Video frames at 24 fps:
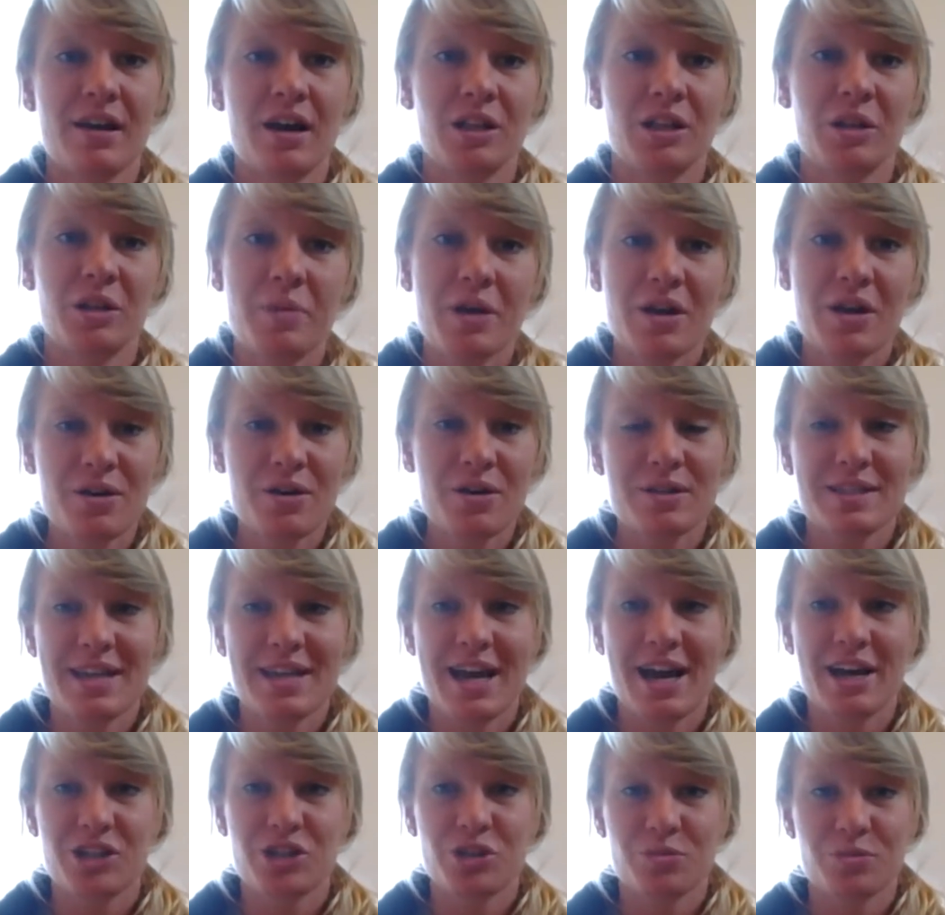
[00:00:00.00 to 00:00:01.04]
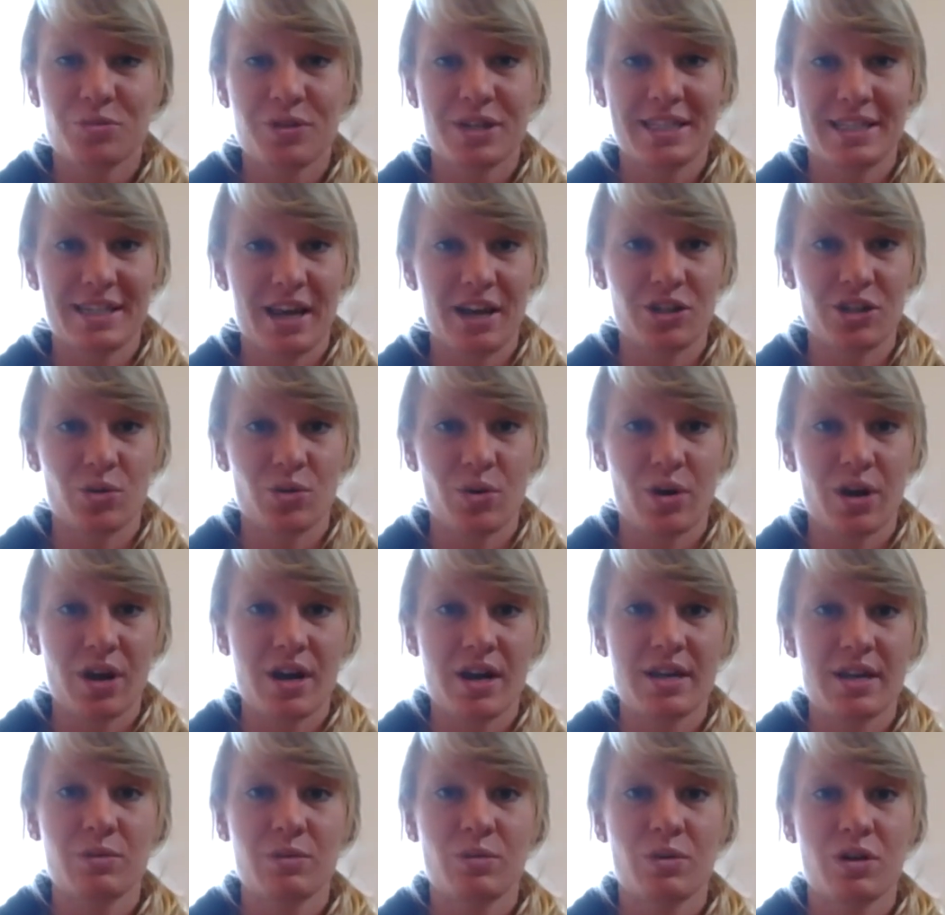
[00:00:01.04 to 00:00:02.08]
Olympic Coast National Marine
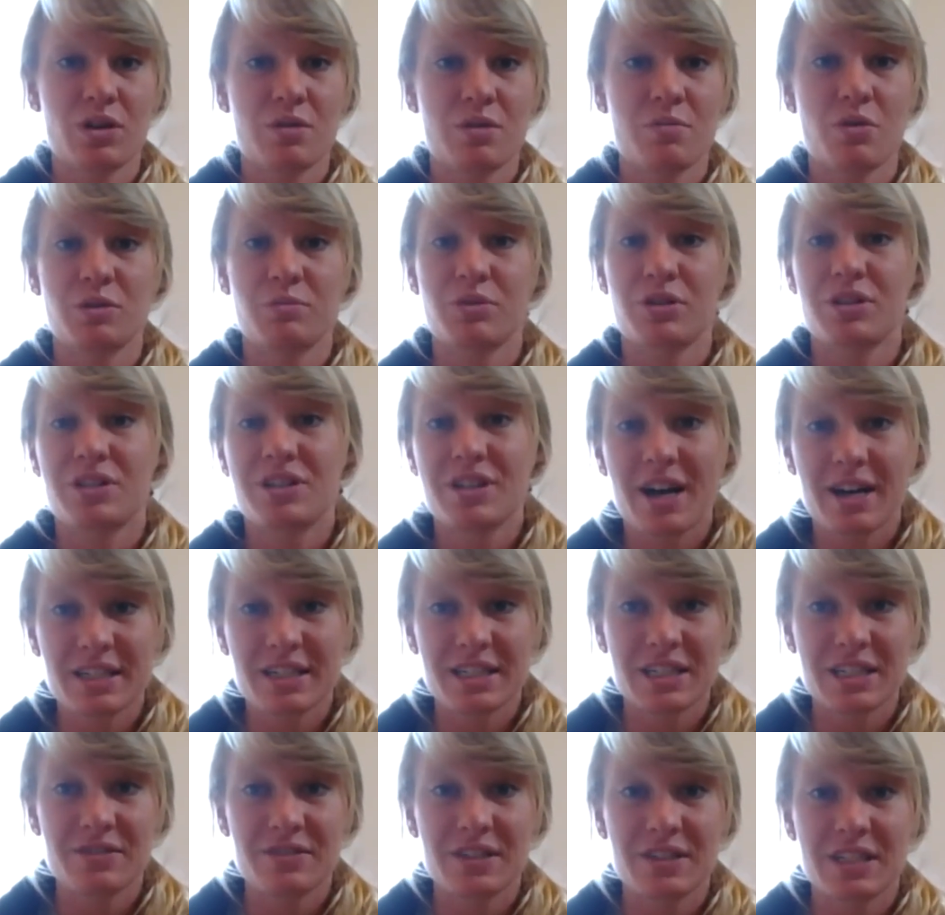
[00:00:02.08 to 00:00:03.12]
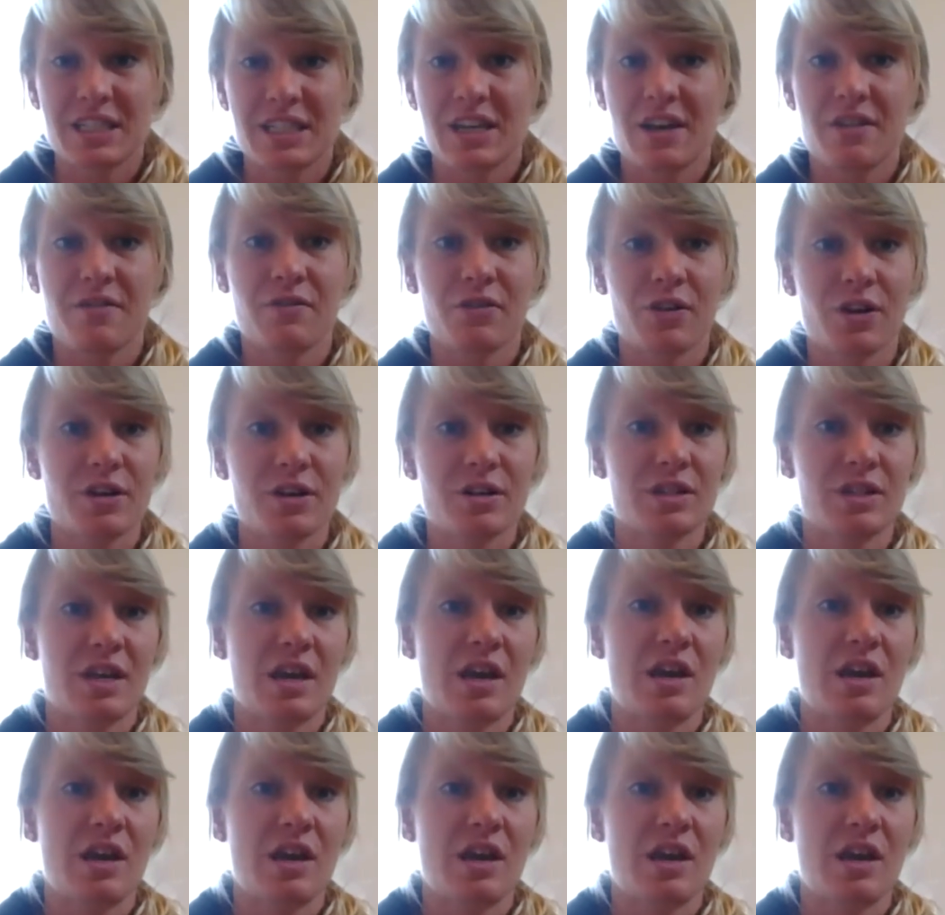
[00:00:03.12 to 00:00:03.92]
Sanctuary is one of the most productive and diverse